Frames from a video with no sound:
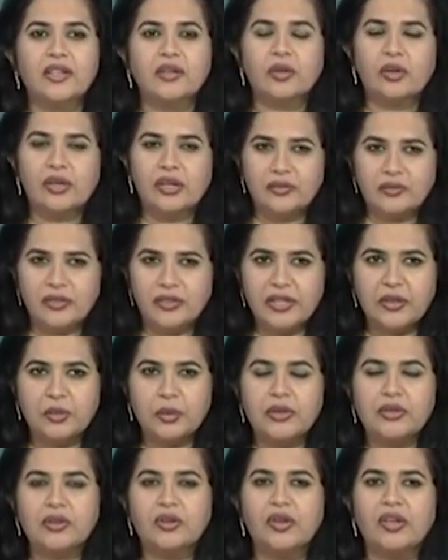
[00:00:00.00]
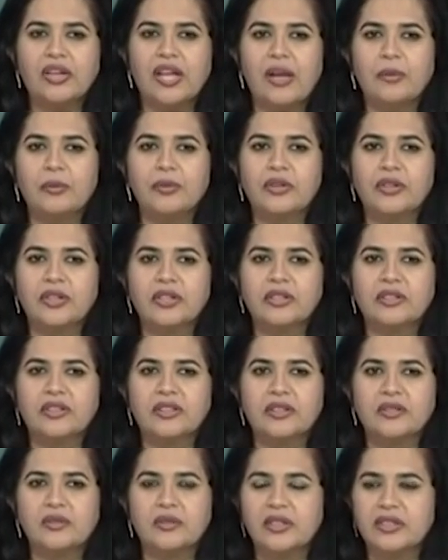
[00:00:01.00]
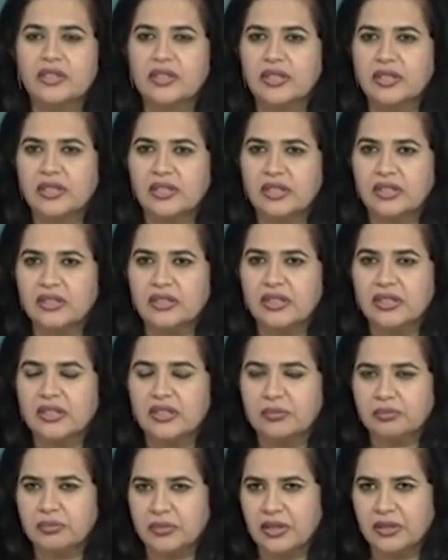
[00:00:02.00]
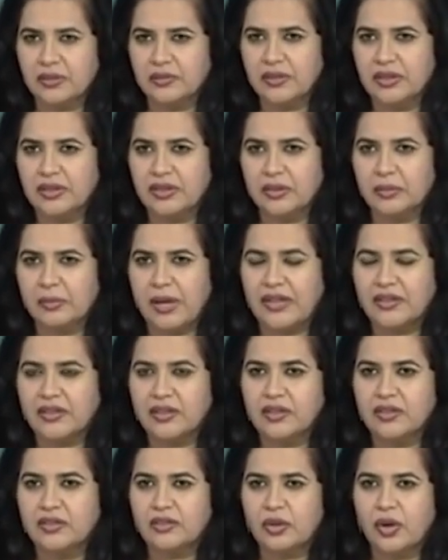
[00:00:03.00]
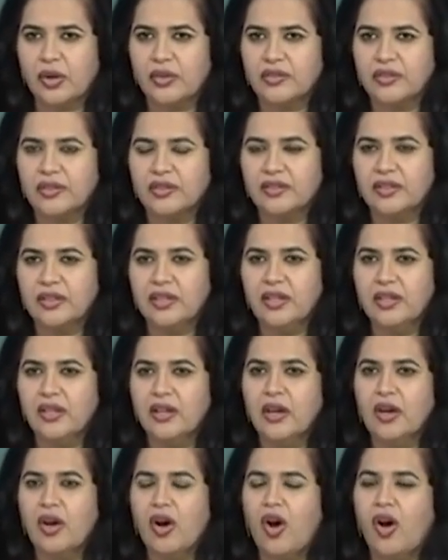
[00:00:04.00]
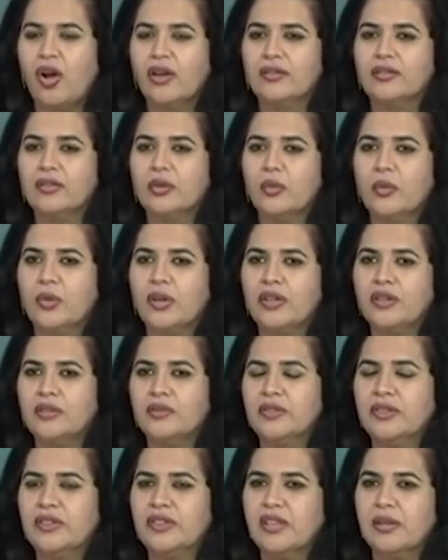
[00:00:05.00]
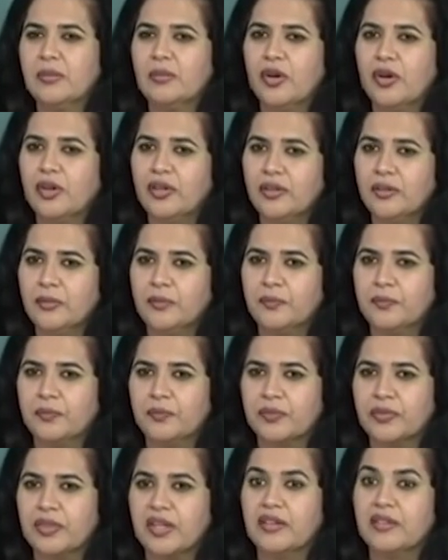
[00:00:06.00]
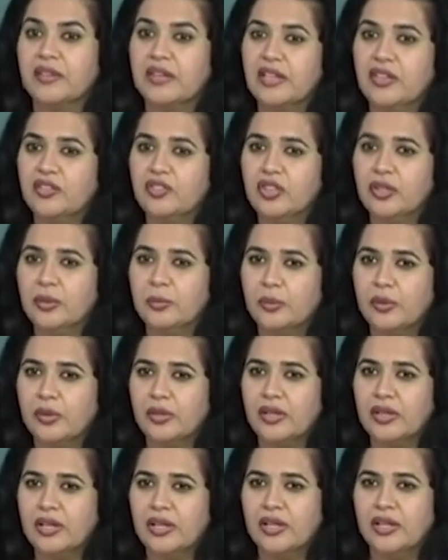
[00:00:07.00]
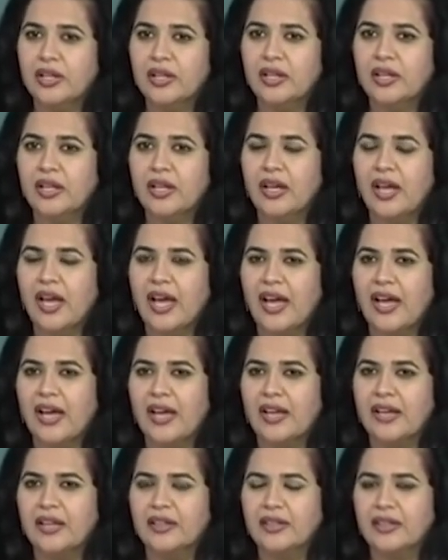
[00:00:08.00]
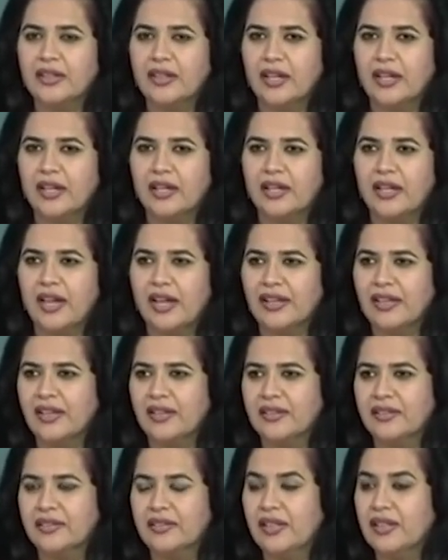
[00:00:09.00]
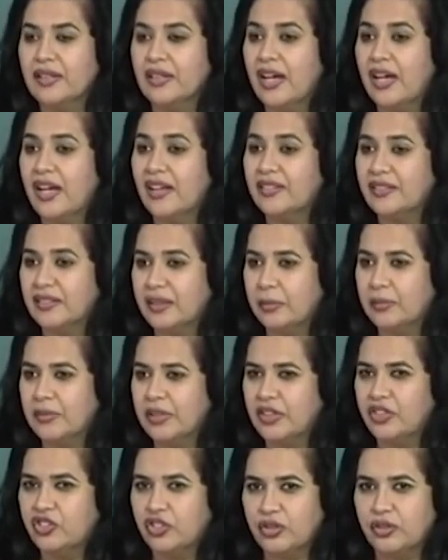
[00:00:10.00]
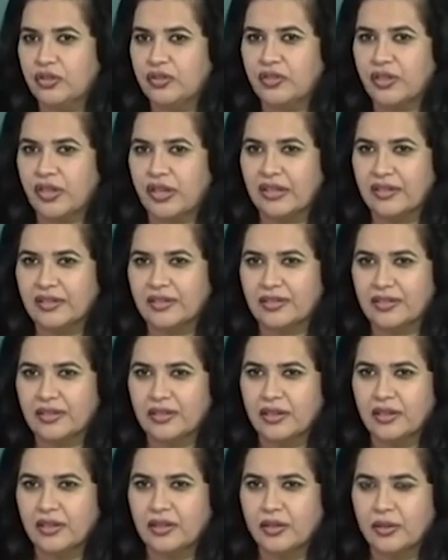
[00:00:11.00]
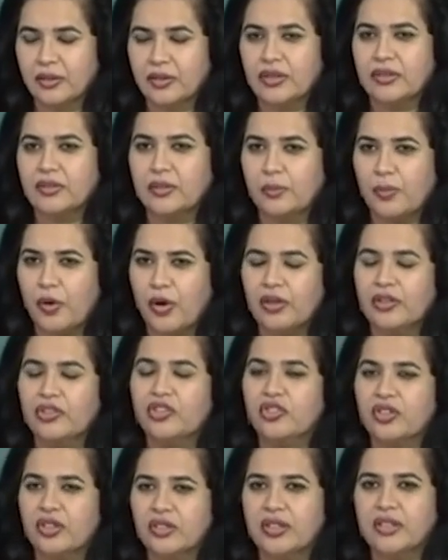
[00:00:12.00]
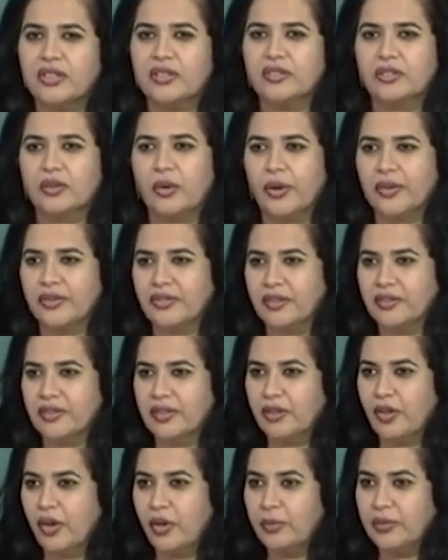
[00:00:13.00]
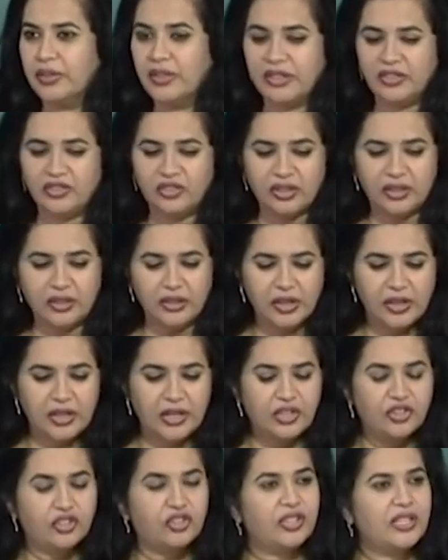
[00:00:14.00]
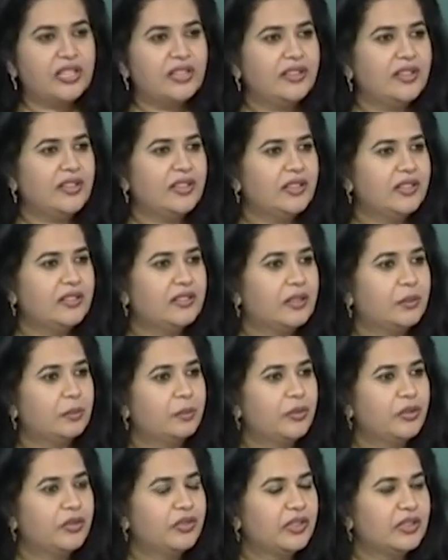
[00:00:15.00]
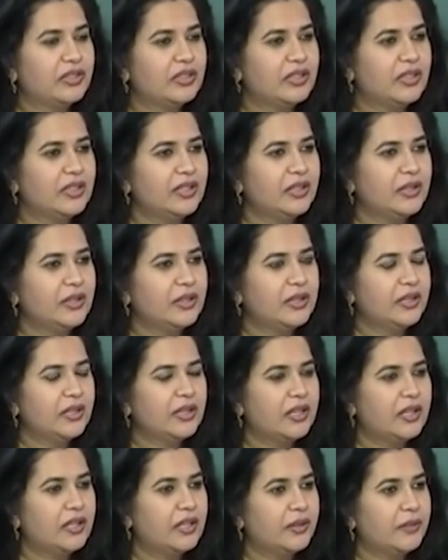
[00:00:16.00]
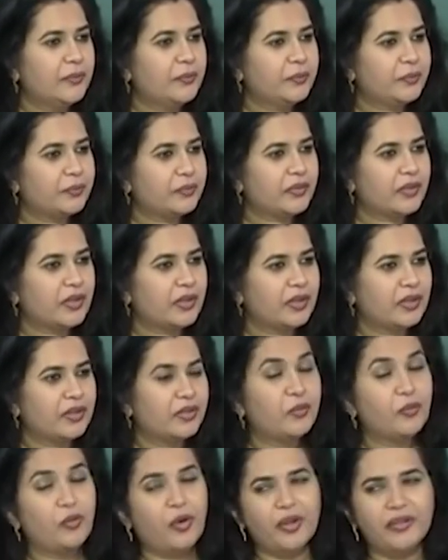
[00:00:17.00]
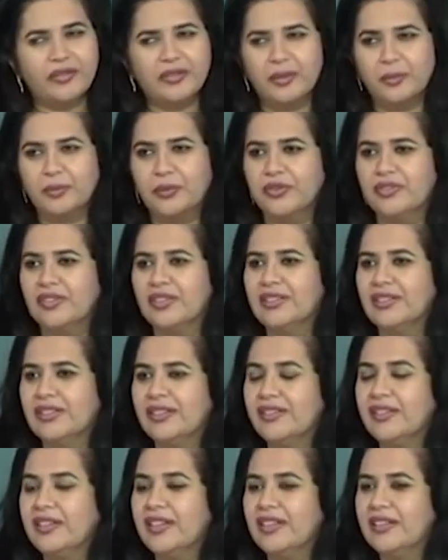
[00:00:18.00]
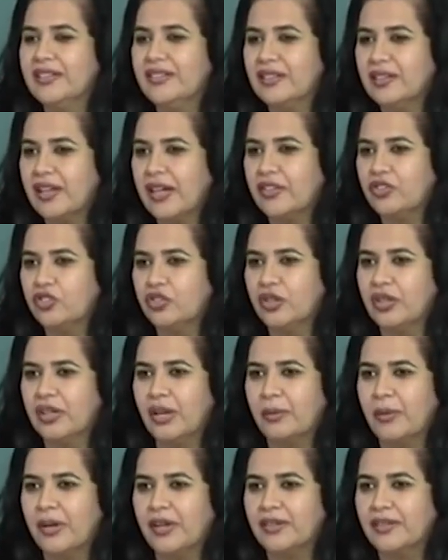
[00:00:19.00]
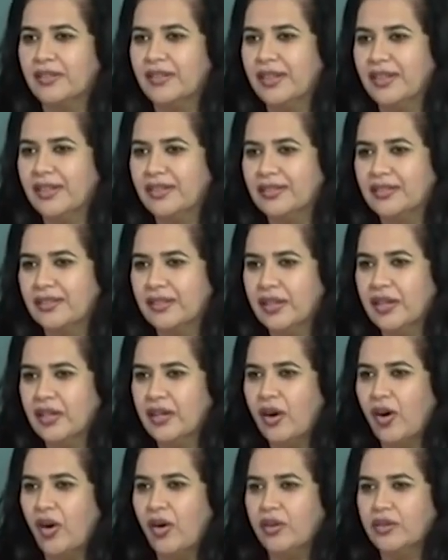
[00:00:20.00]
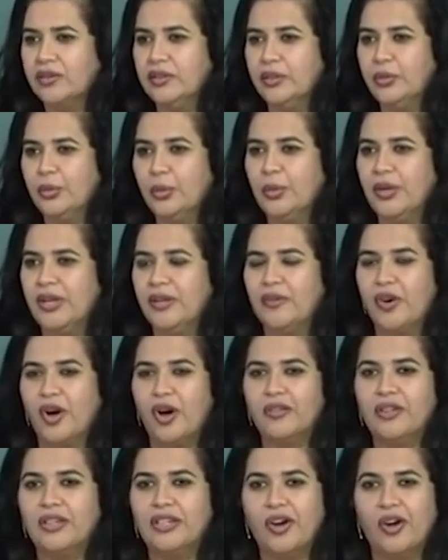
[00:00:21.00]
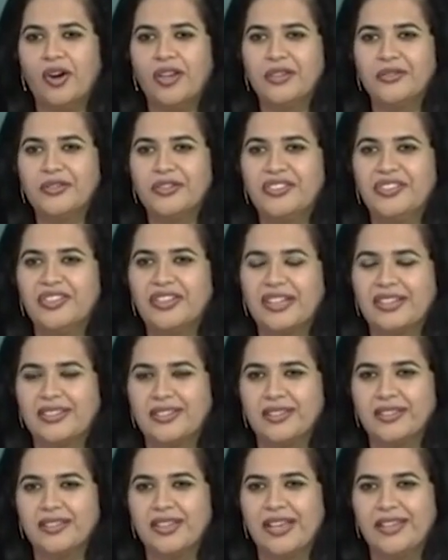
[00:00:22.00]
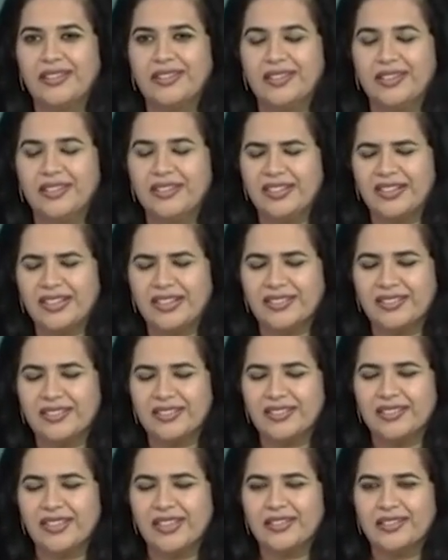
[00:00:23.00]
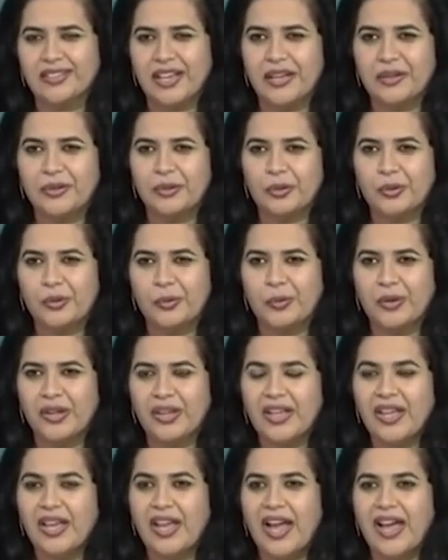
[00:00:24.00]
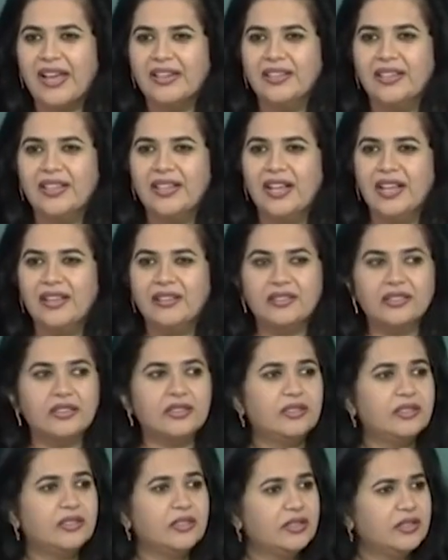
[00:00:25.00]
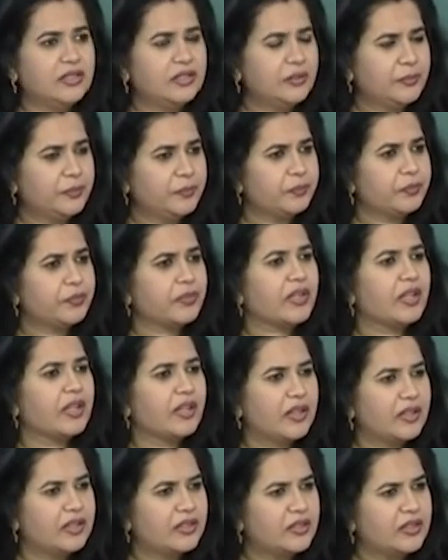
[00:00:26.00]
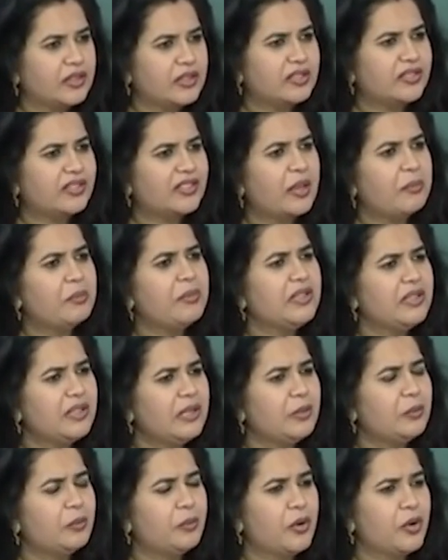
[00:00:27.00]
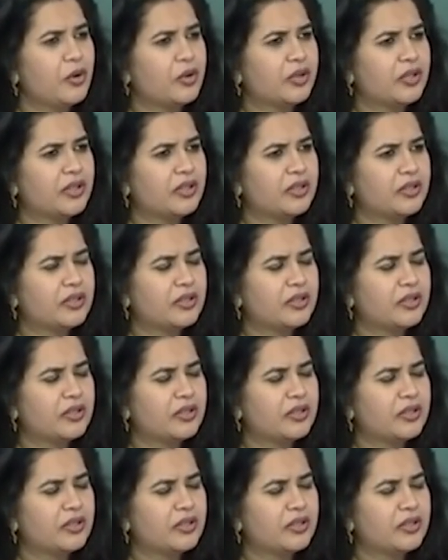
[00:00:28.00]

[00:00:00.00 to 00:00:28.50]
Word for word: col frequent collaborator with, uh, the, with Martin Scorsese, also worked with him on Raging Bull and uh, I guess The Last Temptation of Christ. Okay, so Paul Schrader is Scorsese combination. Schrader is supposedly um, was supposedly the intellectual among these new wave Hollywood directors and directors, the entire group, and he has written a great seminal book